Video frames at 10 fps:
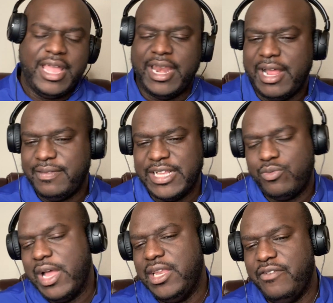That's
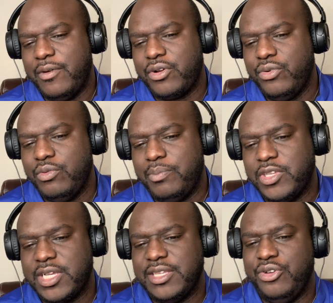why I love our group,
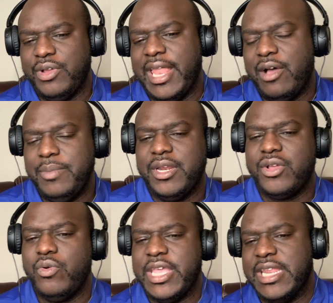is because you allow me to
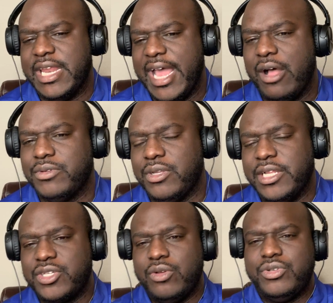go in and out. So
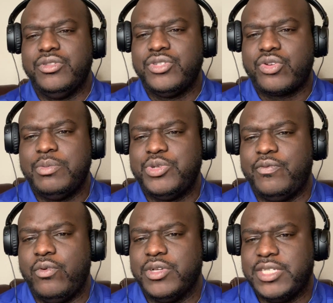let's go to the scripture
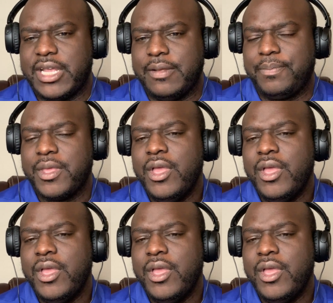for a second.